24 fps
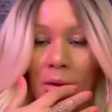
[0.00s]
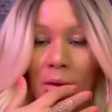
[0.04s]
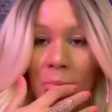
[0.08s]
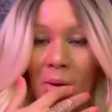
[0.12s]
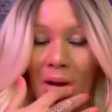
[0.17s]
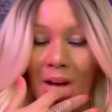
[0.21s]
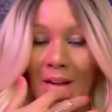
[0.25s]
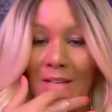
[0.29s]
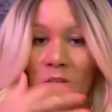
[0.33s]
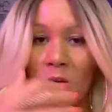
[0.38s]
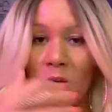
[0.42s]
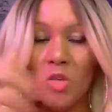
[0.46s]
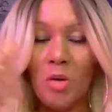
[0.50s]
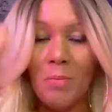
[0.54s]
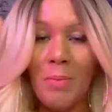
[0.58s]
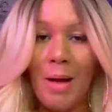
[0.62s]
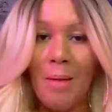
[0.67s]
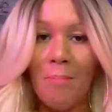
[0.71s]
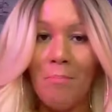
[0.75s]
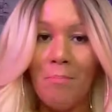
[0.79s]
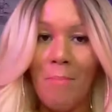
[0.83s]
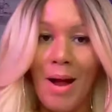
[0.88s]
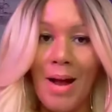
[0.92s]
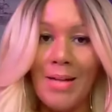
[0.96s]
But I told you
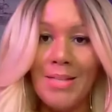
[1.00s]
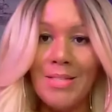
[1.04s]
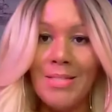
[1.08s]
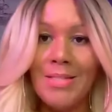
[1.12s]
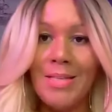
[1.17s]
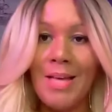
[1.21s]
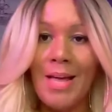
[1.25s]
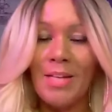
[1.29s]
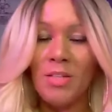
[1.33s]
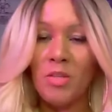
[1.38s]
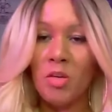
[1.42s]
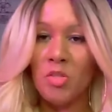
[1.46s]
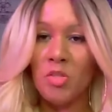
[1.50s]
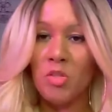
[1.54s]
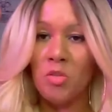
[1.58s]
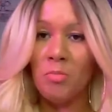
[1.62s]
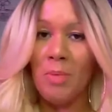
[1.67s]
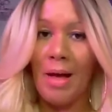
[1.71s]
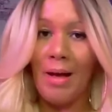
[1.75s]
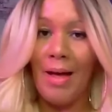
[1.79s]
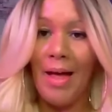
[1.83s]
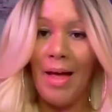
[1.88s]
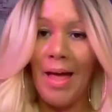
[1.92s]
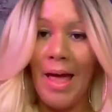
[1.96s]
about mindset. I told you
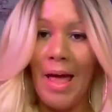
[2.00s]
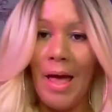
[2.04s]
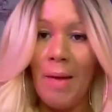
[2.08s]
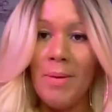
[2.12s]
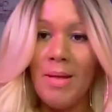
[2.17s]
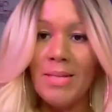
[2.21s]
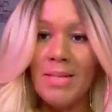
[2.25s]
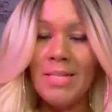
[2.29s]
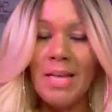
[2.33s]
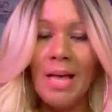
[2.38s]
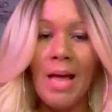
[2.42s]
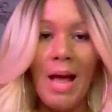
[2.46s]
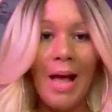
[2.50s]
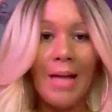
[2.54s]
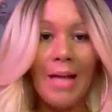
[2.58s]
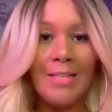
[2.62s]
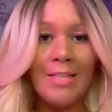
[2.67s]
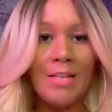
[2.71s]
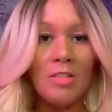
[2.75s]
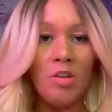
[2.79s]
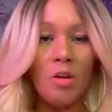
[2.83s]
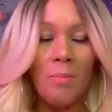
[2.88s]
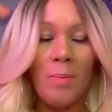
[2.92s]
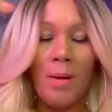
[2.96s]
about habits. I
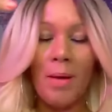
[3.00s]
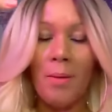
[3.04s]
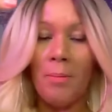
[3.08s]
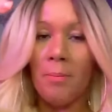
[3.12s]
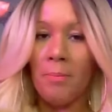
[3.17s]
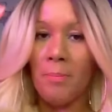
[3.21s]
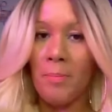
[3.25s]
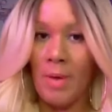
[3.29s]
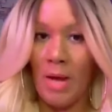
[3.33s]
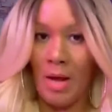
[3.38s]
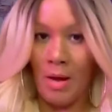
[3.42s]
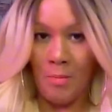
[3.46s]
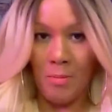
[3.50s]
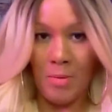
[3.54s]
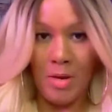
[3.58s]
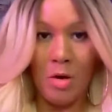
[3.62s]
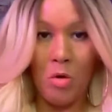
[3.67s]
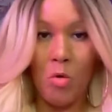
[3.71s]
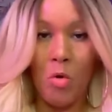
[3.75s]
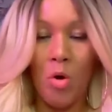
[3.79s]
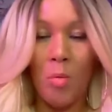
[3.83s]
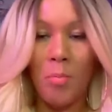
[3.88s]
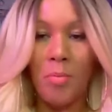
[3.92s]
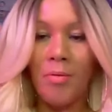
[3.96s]
told you about
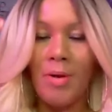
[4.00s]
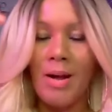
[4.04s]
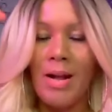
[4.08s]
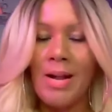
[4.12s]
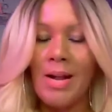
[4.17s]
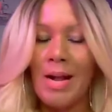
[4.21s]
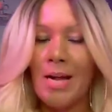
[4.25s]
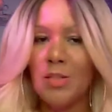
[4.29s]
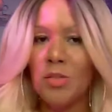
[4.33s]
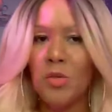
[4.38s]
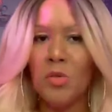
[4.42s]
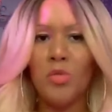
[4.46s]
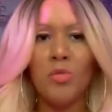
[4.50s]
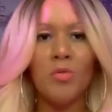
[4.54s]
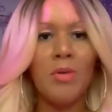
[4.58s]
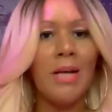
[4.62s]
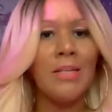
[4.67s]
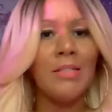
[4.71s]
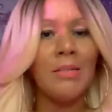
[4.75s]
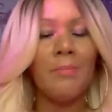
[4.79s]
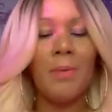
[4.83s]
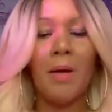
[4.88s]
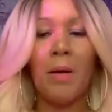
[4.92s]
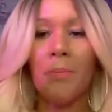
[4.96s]
incorporating. I told you
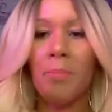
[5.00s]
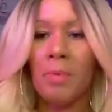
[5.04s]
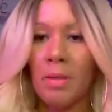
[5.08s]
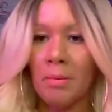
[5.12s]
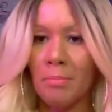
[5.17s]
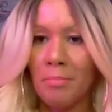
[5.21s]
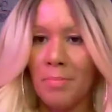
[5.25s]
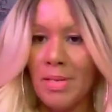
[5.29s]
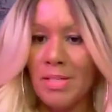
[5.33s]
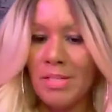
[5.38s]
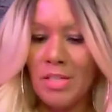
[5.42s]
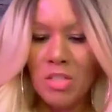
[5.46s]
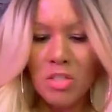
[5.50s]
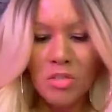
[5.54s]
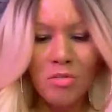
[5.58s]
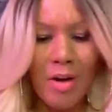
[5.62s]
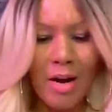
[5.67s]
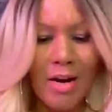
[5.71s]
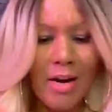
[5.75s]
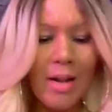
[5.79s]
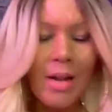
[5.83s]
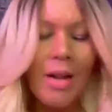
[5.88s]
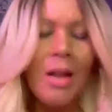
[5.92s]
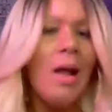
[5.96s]
guys about building business
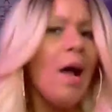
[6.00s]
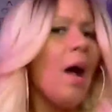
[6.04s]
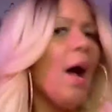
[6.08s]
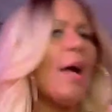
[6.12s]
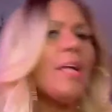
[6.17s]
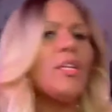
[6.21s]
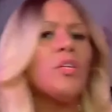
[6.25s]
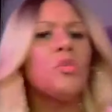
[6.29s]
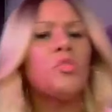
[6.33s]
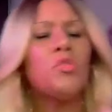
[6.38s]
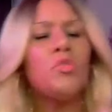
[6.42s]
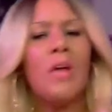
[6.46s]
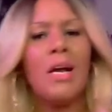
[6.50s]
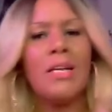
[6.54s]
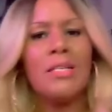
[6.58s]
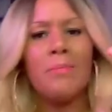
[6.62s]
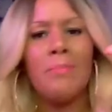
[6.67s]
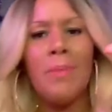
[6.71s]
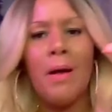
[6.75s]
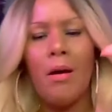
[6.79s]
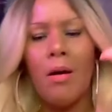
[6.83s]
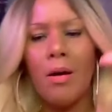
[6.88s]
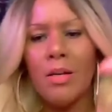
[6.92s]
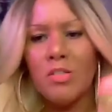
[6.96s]
credit. I told you guys
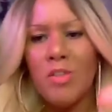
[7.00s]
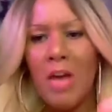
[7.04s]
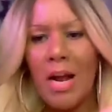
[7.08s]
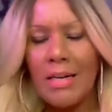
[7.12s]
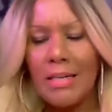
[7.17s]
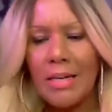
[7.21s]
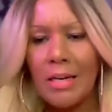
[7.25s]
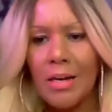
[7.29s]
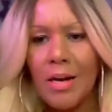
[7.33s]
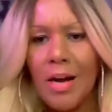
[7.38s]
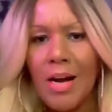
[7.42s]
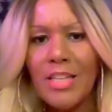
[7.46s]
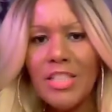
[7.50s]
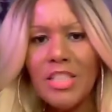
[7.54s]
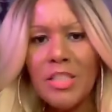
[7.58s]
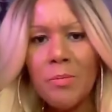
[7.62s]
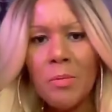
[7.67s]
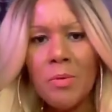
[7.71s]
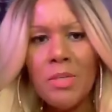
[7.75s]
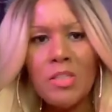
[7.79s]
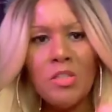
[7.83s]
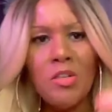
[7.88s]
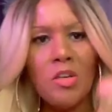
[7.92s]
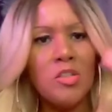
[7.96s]
about attracting
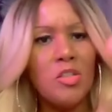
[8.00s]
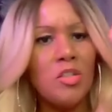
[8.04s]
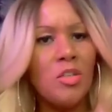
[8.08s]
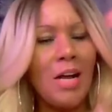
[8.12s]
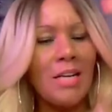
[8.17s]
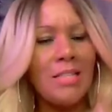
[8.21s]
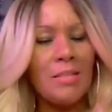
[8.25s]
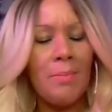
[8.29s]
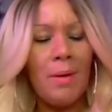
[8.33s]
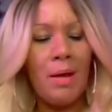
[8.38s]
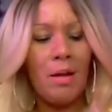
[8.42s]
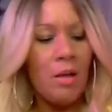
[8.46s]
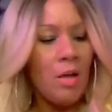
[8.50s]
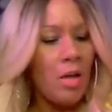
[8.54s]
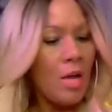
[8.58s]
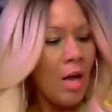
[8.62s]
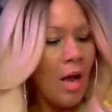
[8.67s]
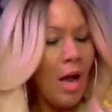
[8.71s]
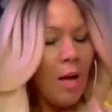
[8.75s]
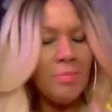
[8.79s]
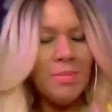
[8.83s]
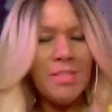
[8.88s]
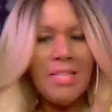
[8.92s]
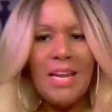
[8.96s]
customers. I told you guys about
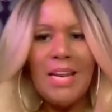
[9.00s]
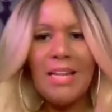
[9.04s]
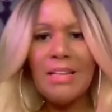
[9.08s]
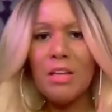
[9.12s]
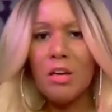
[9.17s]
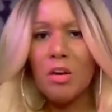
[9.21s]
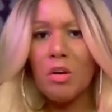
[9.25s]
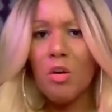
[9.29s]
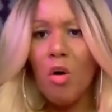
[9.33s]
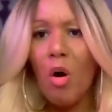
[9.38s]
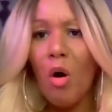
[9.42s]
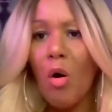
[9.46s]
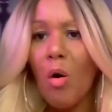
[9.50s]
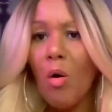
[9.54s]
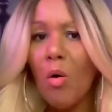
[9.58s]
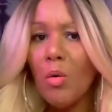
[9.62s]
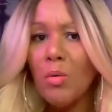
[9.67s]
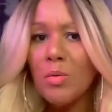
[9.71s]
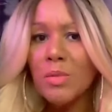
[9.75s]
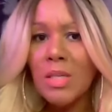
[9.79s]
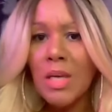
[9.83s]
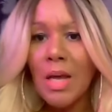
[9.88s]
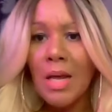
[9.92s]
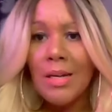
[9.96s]
setting the
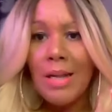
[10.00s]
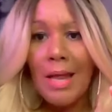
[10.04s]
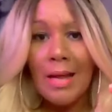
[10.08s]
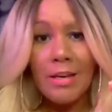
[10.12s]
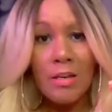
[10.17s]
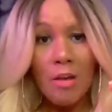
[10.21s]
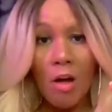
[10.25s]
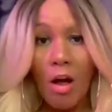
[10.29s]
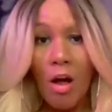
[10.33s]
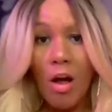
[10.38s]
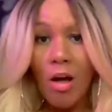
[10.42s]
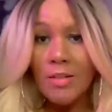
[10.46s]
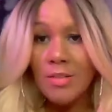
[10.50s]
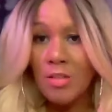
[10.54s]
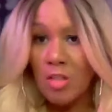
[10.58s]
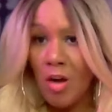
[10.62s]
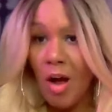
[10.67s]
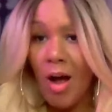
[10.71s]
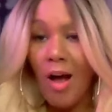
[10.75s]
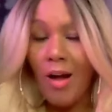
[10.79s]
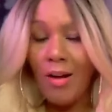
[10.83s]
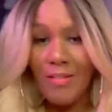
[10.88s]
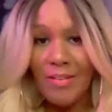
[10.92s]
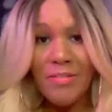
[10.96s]
goals. Like, y'all, do
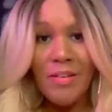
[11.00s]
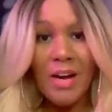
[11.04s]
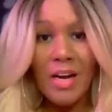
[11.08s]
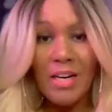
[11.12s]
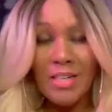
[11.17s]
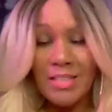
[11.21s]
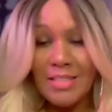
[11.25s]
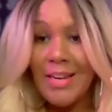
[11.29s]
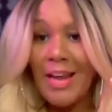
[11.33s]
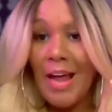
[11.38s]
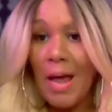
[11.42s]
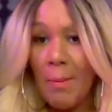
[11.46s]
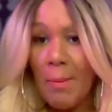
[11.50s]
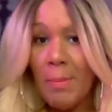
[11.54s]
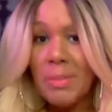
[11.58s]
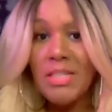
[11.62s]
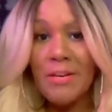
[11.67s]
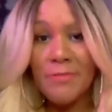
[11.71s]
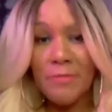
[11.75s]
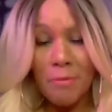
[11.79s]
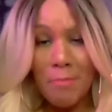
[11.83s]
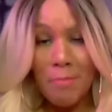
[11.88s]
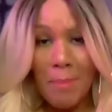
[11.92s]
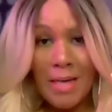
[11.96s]
y'all even understand how much
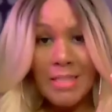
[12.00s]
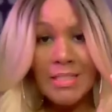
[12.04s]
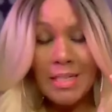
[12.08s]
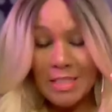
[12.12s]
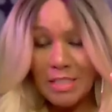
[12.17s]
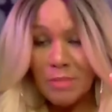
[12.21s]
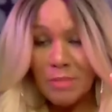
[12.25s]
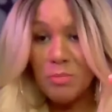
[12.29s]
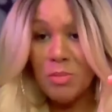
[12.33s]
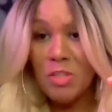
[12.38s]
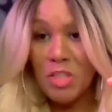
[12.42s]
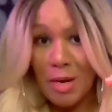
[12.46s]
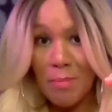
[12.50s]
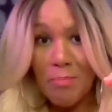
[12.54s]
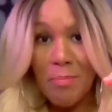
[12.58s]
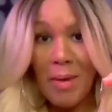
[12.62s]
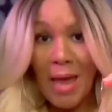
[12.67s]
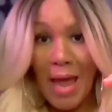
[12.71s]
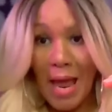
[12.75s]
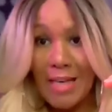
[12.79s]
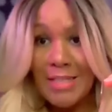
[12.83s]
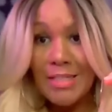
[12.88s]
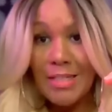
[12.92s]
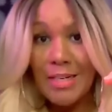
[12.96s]
information I just
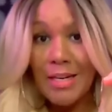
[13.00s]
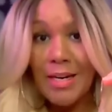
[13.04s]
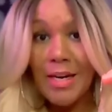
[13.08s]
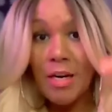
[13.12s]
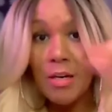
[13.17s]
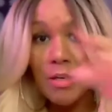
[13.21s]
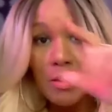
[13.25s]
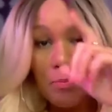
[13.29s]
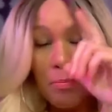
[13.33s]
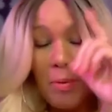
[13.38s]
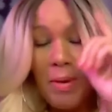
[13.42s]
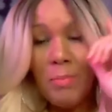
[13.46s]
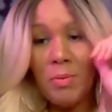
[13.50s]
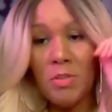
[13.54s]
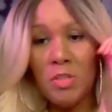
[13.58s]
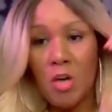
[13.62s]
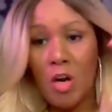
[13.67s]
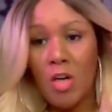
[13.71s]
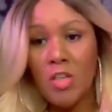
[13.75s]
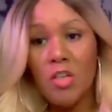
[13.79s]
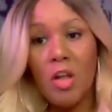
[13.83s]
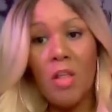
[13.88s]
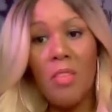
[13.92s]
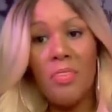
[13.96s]
jam-packed in here that people
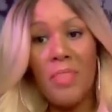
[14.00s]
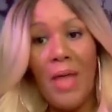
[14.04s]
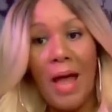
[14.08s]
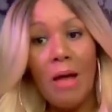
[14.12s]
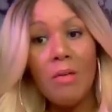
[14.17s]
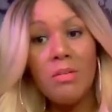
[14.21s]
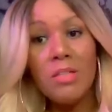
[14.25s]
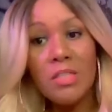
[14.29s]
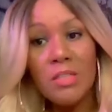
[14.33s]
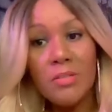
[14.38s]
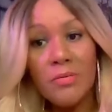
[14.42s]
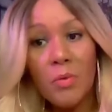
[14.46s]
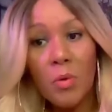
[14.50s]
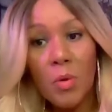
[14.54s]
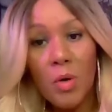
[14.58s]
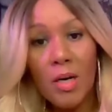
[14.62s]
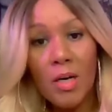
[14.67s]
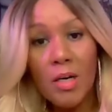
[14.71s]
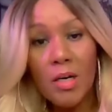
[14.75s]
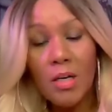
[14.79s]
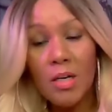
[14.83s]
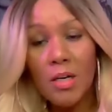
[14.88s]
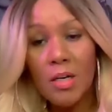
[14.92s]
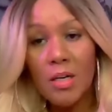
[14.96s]
charge y'all thousands
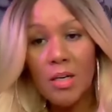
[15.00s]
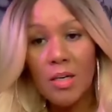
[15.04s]
for?